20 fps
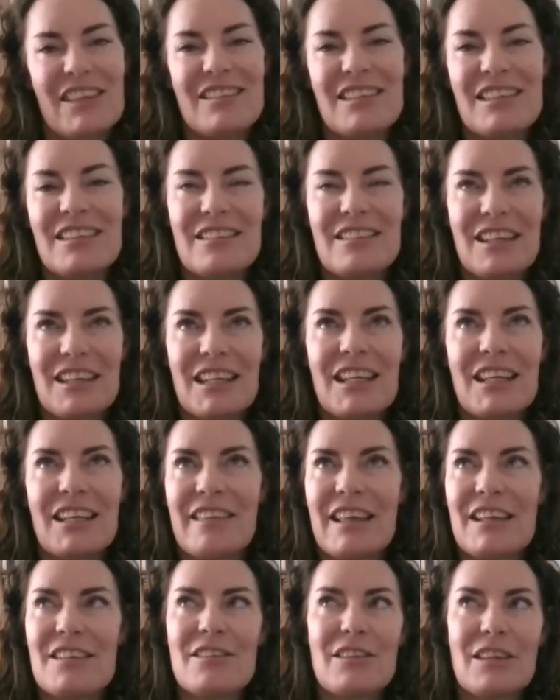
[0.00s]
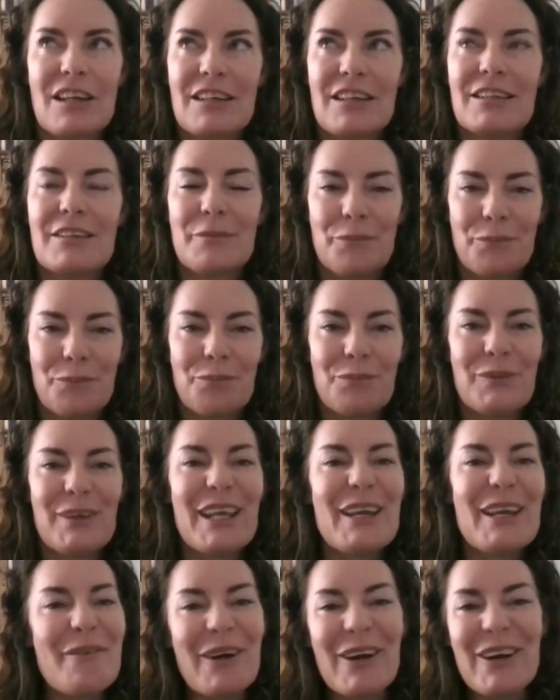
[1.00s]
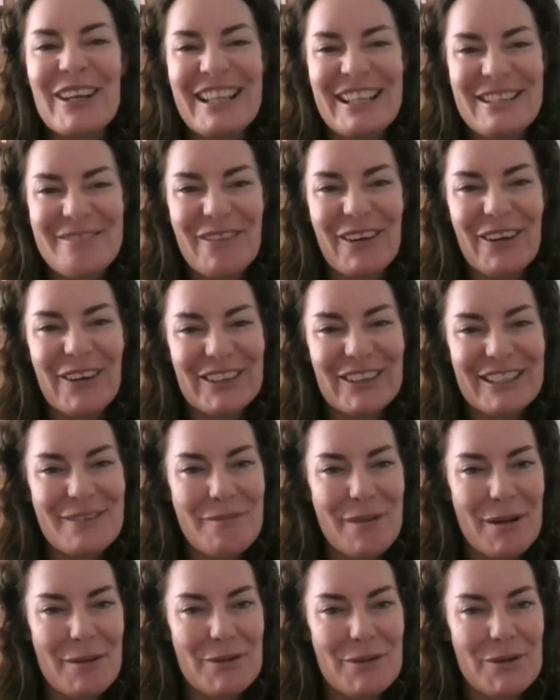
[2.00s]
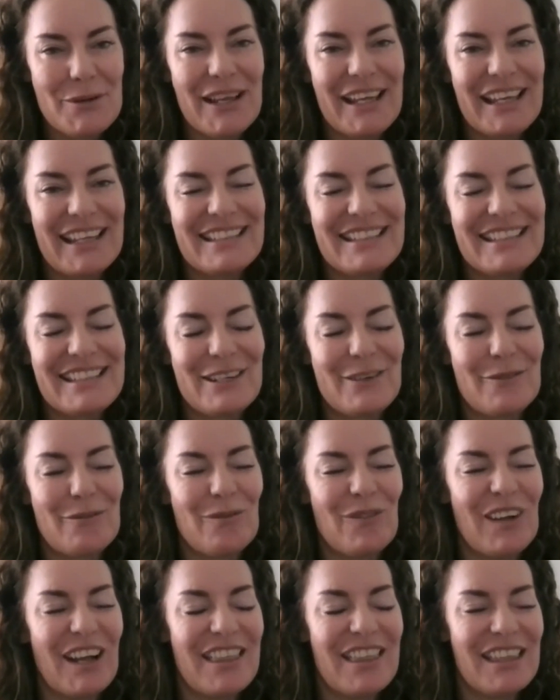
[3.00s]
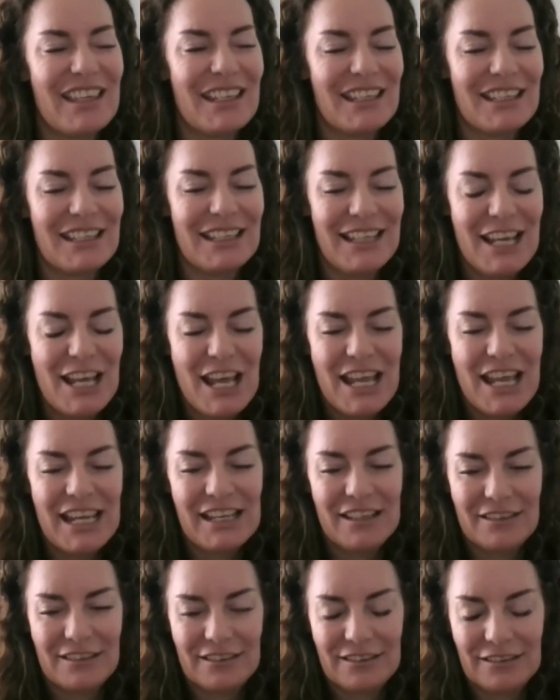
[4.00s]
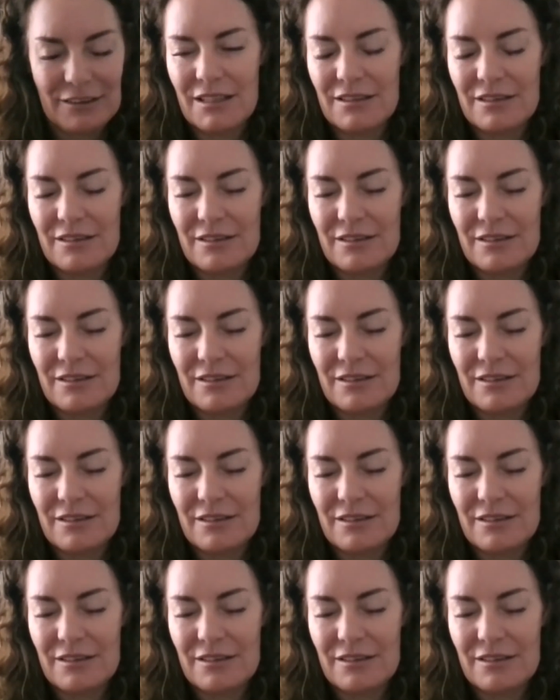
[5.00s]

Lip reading: that's this little bubble. My own little bubble. And I think it's